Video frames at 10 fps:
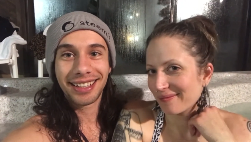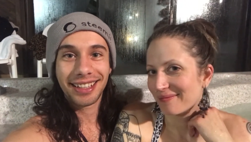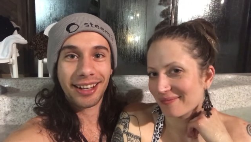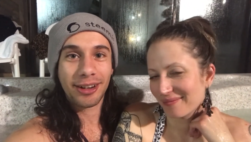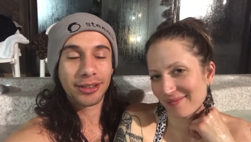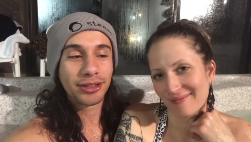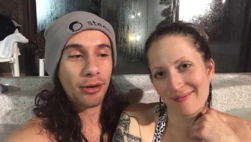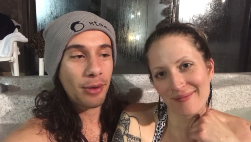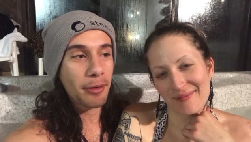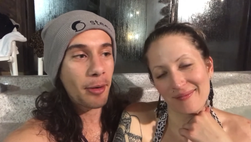Speaker 1: You know,
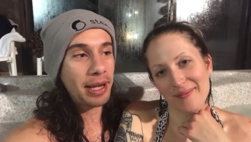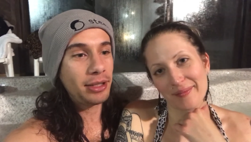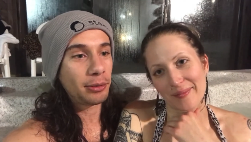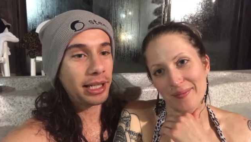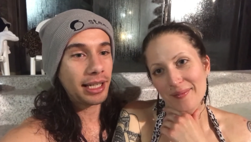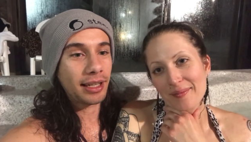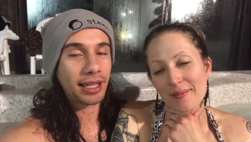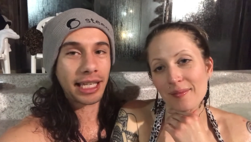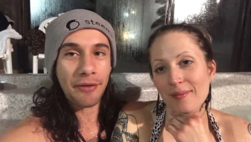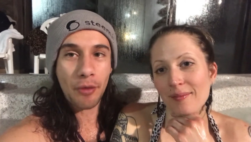so we will be
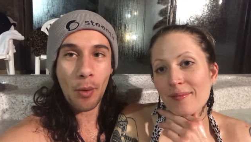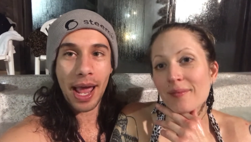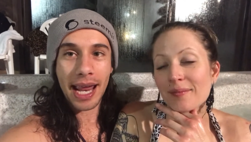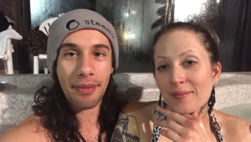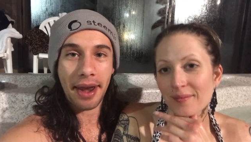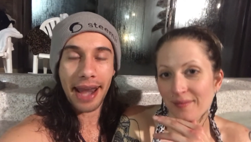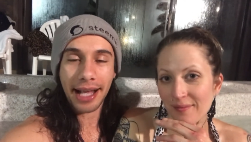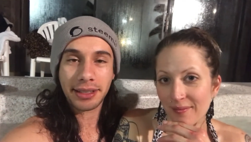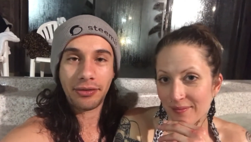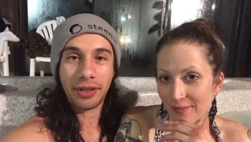doing the giveaway in the
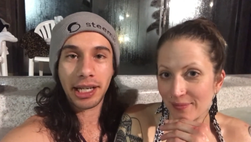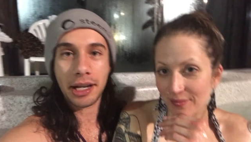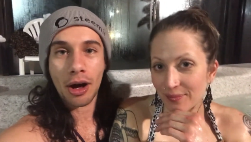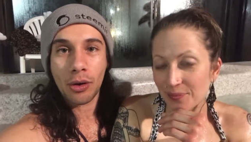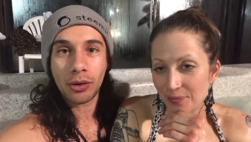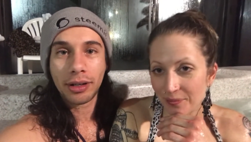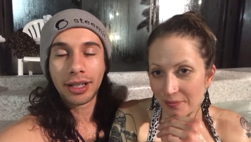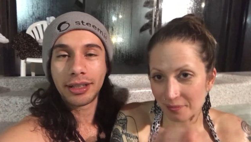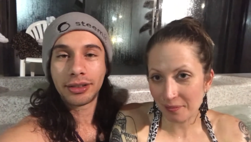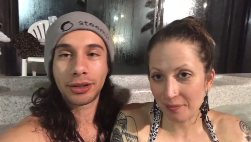next video.
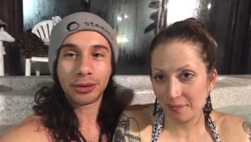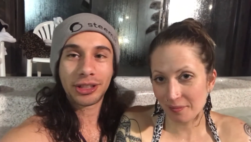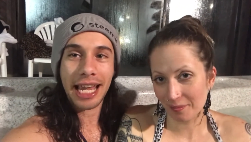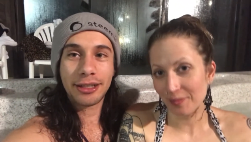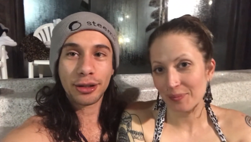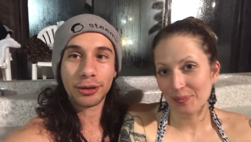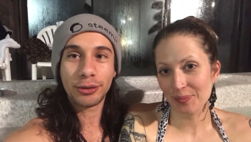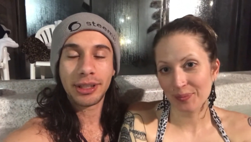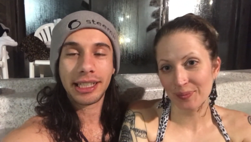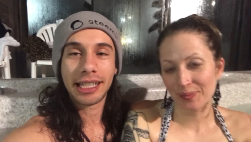So stay
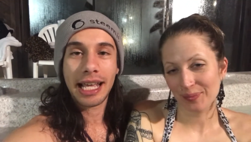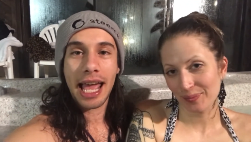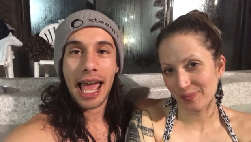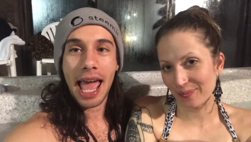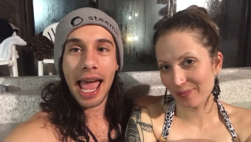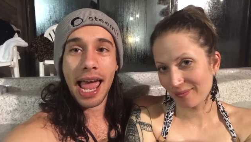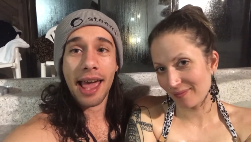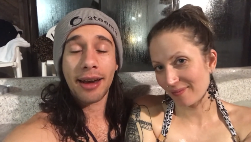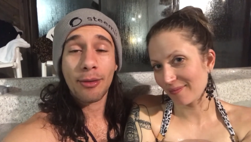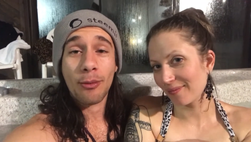tuned
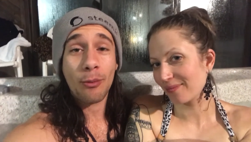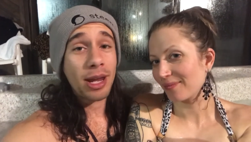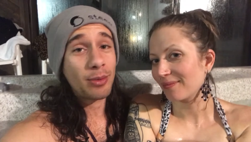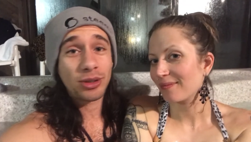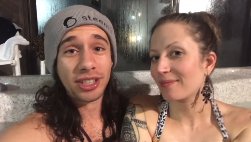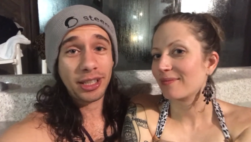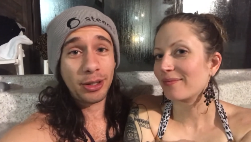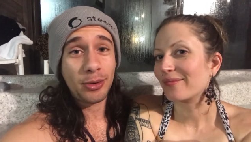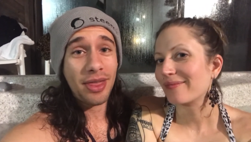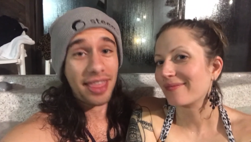and we will see
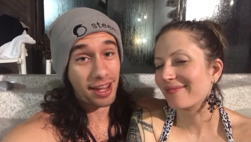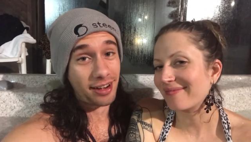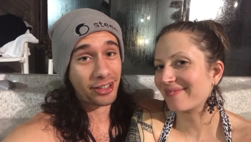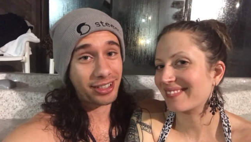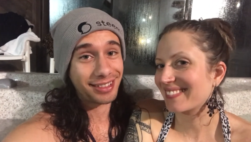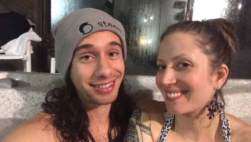you there.